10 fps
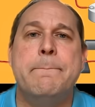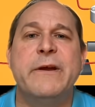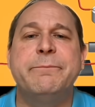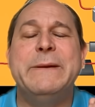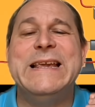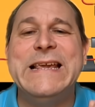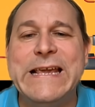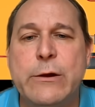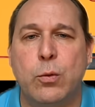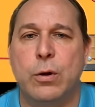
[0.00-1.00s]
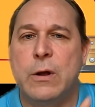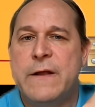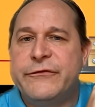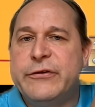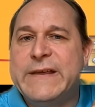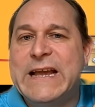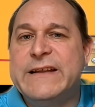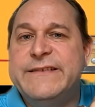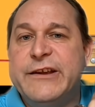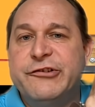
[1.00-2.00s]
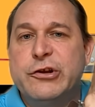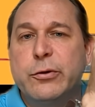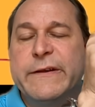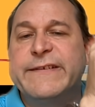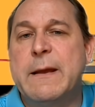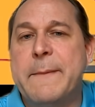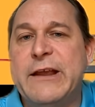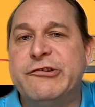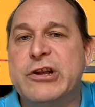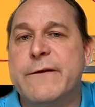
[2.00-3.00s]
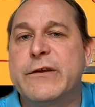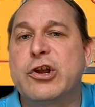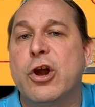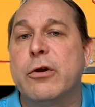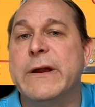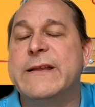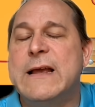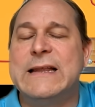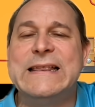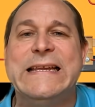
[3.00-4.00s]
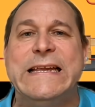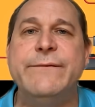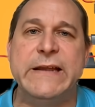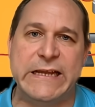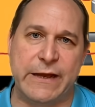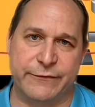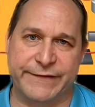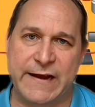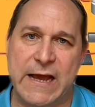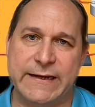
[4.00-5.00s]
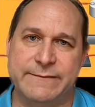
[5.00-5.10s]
must be equal to the addition or the summation of the current leaving the other side.